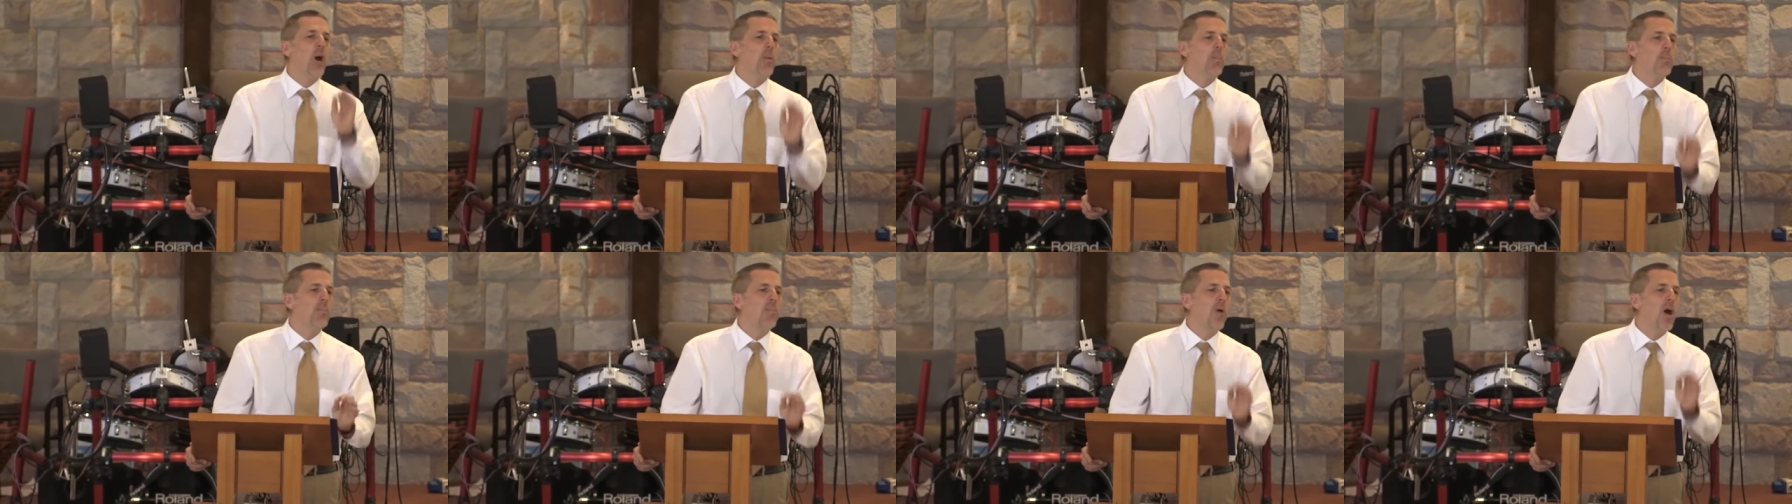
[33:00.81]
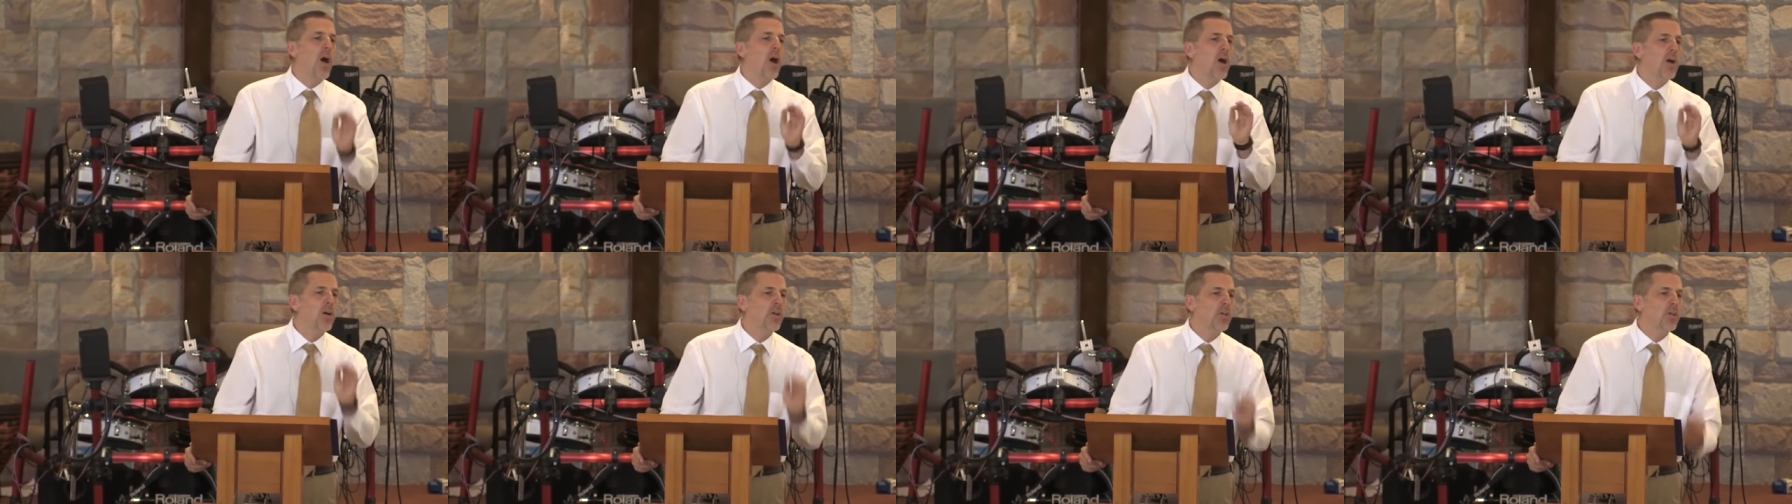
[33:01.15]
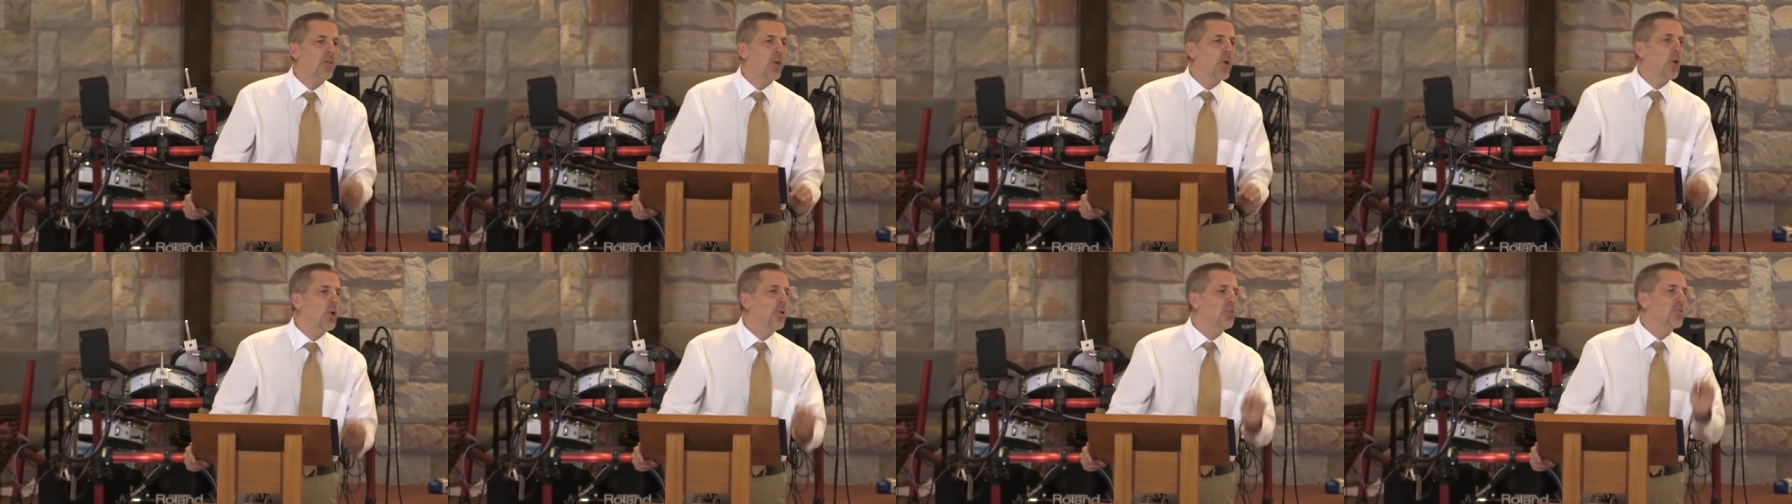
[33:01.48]
among
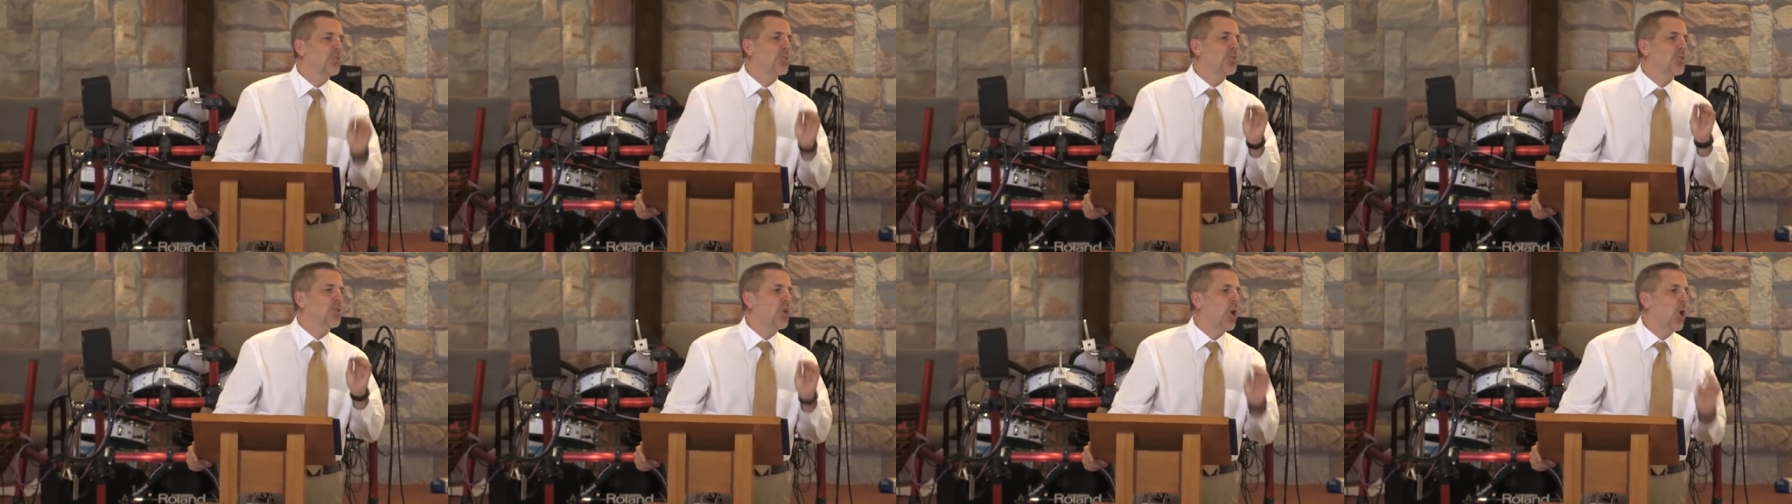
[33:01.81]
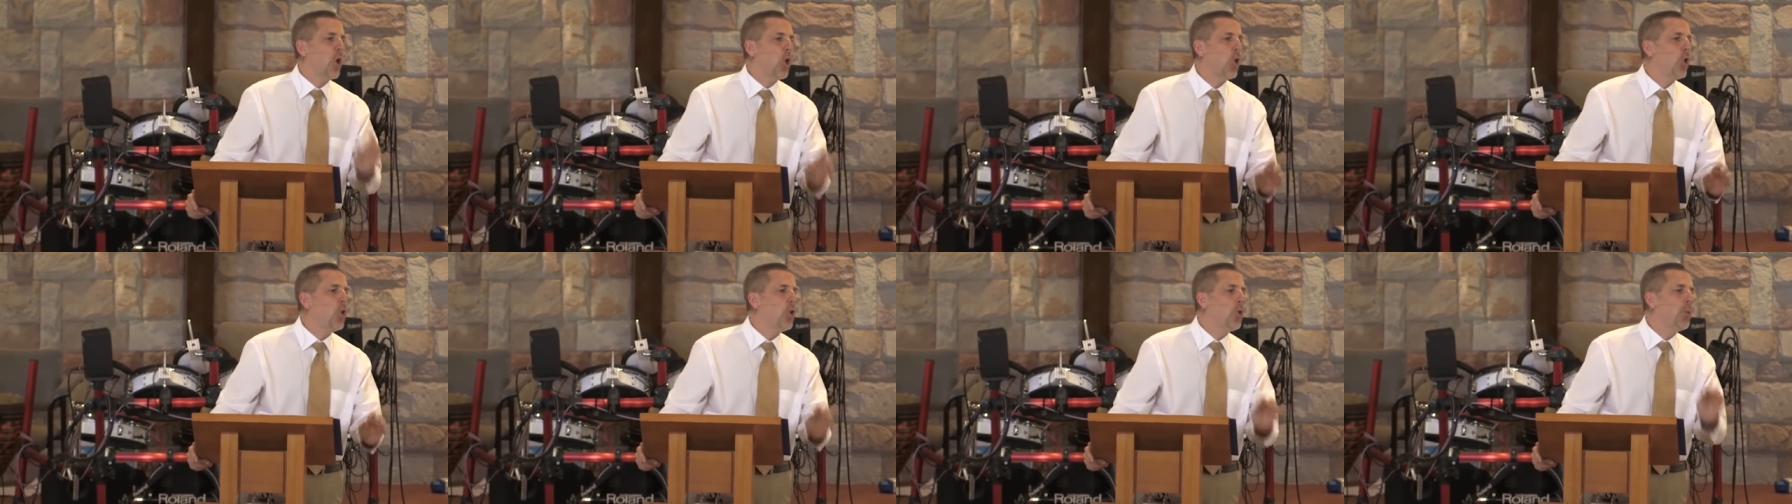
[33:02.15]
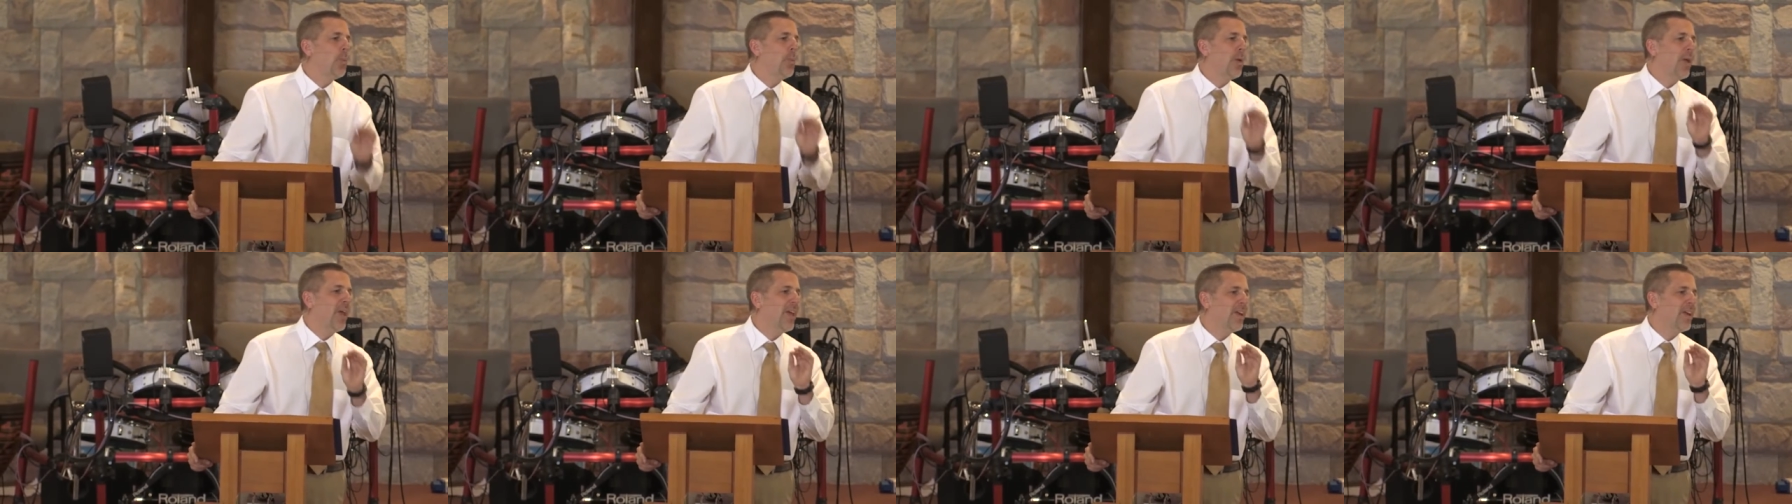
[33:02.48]
those to whom